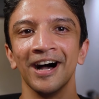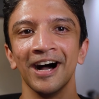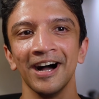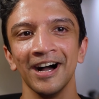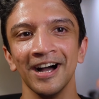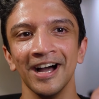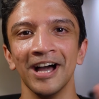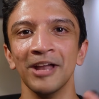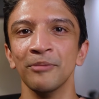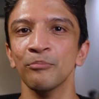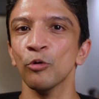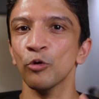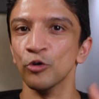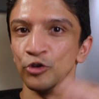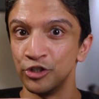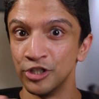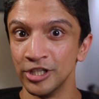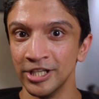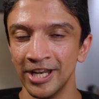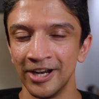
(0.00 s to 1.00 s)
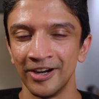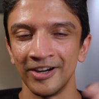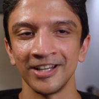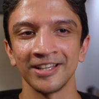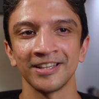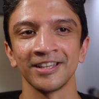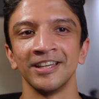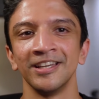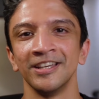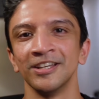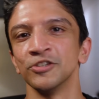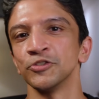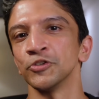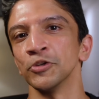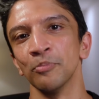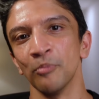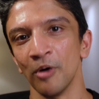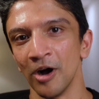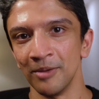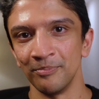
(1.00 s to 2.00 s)
and more generic.
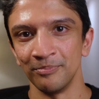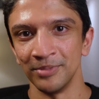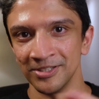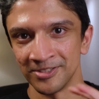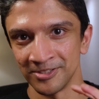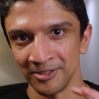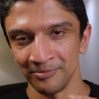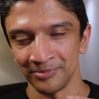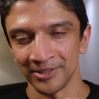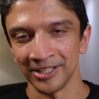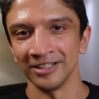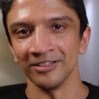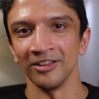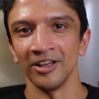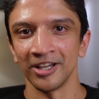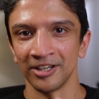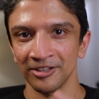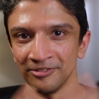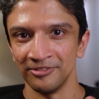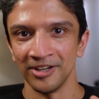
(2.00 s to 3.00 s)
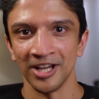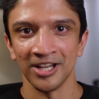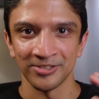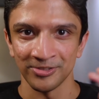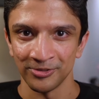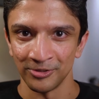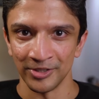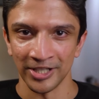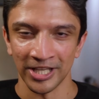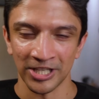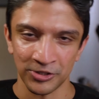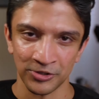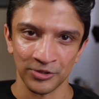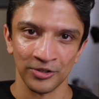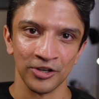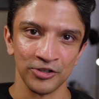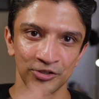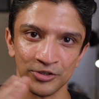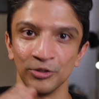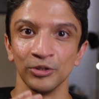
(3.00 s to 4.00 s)
So it might be something like a VAS or an
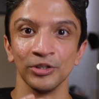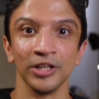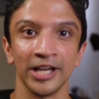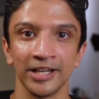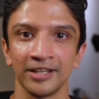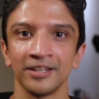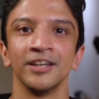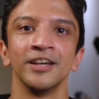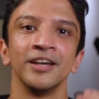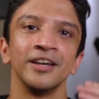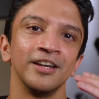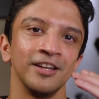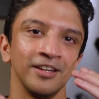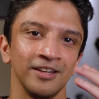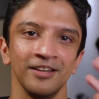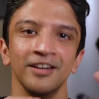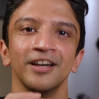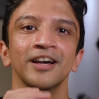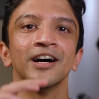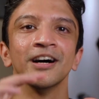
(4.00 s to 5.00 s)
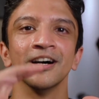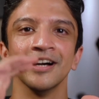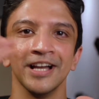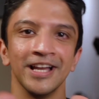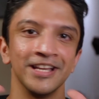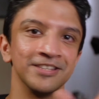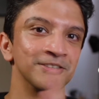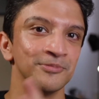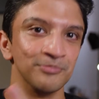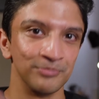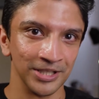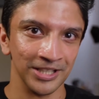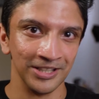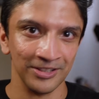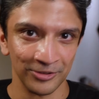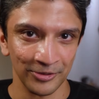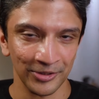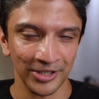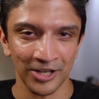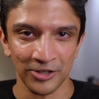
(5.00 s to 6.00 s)
A200 or like
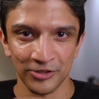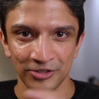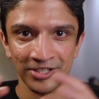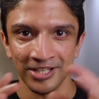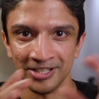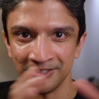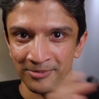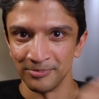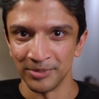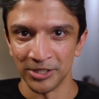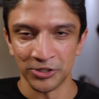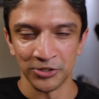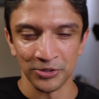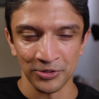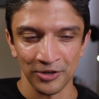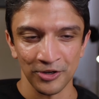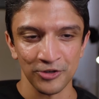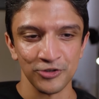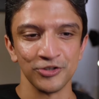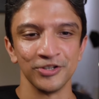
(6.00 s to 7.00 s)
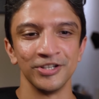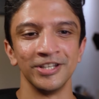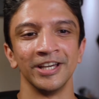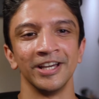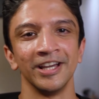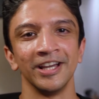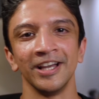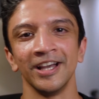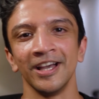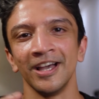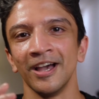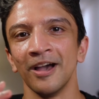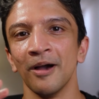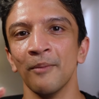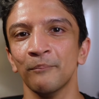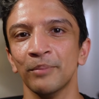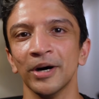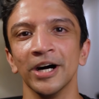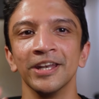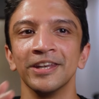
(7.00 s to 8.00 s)
S&P 300, S&P 200.
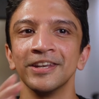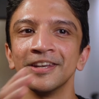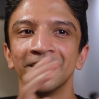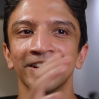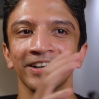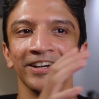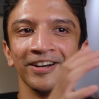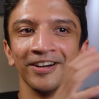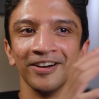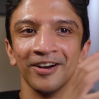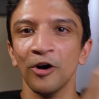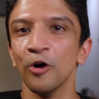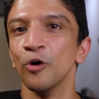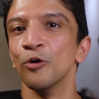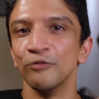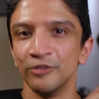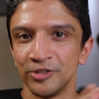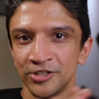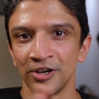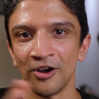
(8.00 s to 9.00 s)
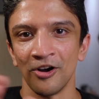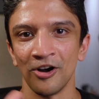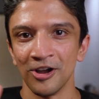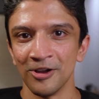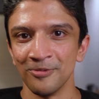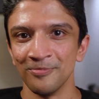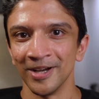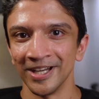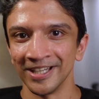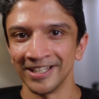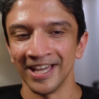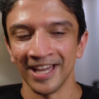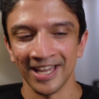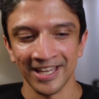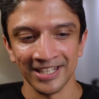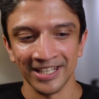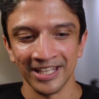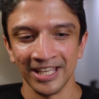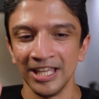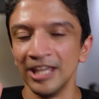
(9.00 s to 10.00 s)
But over time,
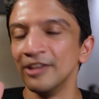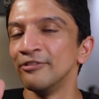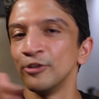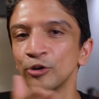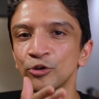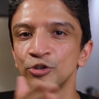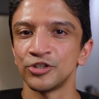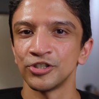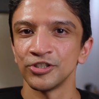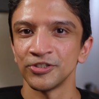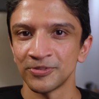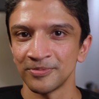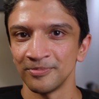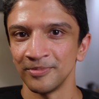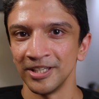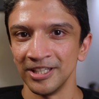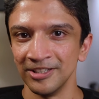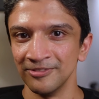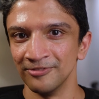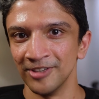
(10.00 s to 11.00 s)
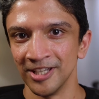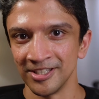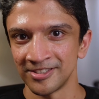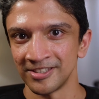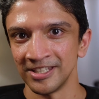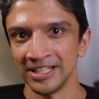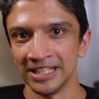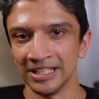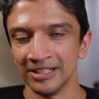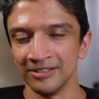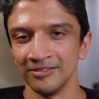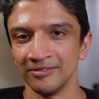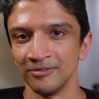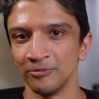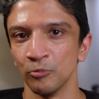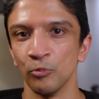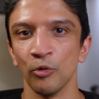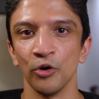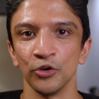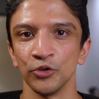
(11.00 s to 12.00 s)
again, if you're just investing in
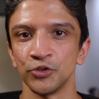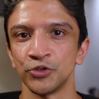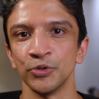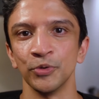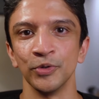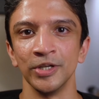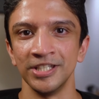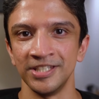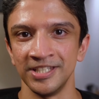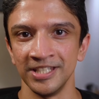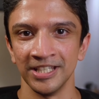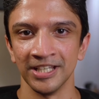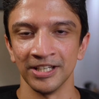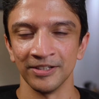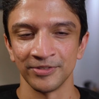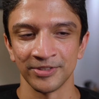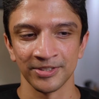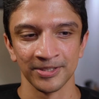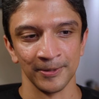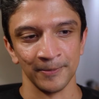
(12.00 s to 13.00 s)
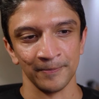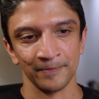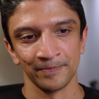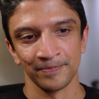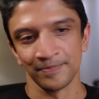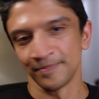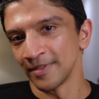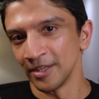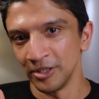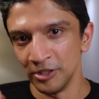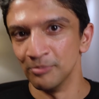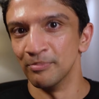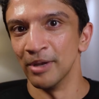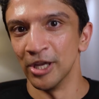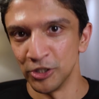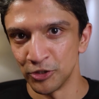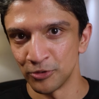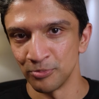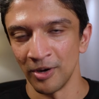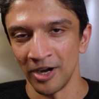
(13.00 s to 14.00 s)
one or two ETFs, your
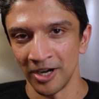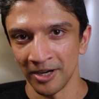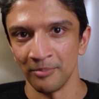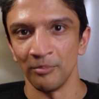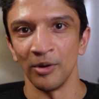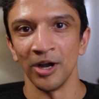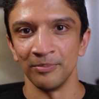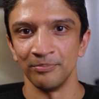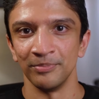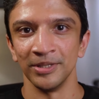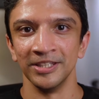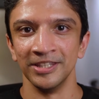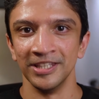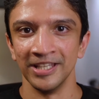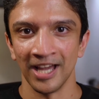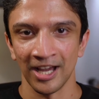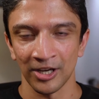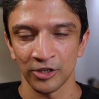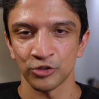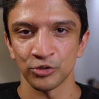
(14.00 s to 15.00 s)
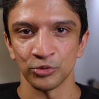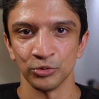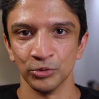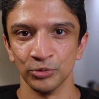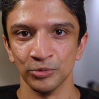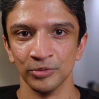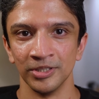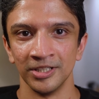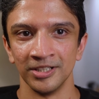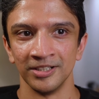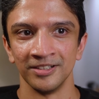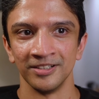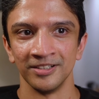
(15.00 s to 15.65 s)
benchmark might be the actual